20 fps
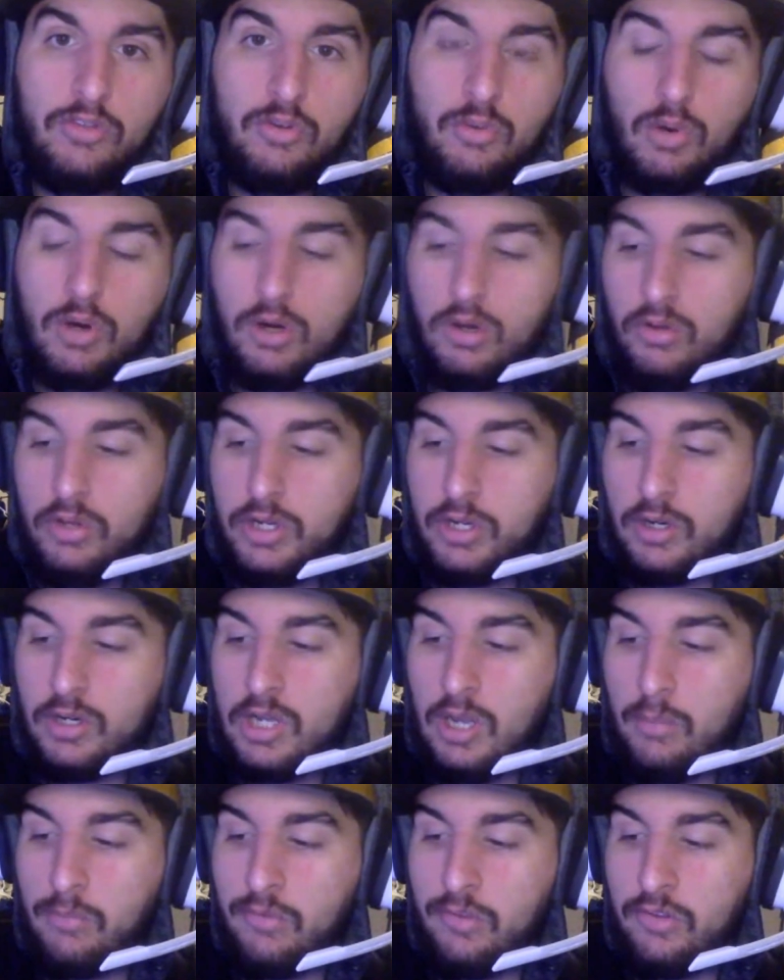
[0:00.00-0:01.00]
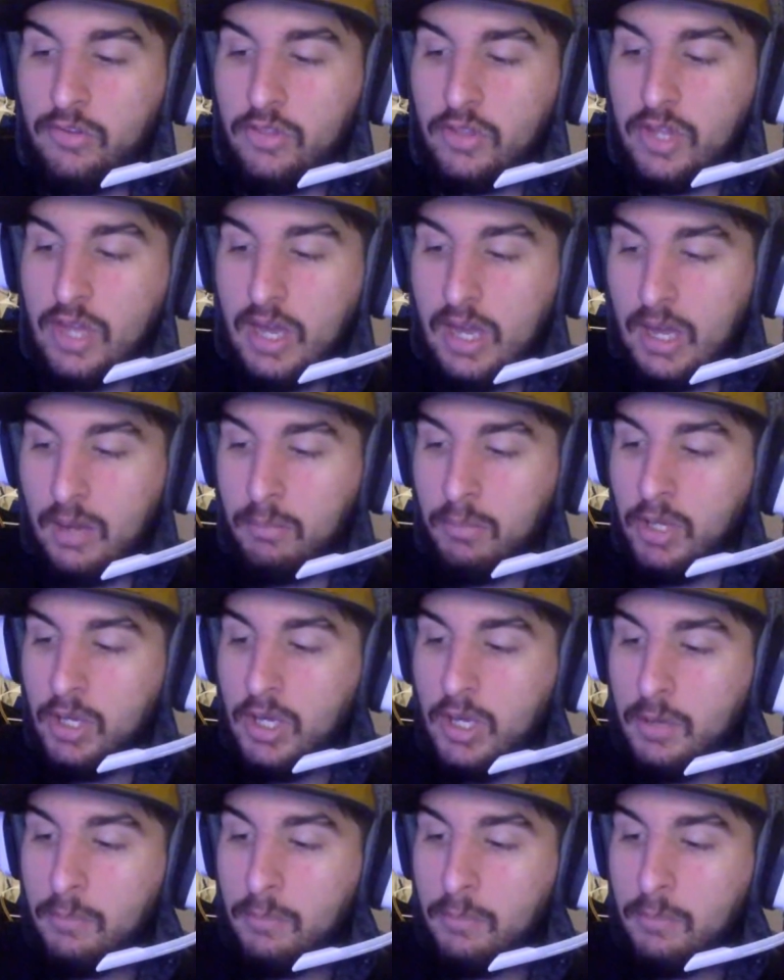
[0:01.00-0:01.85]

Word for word: to earlier, comes into the game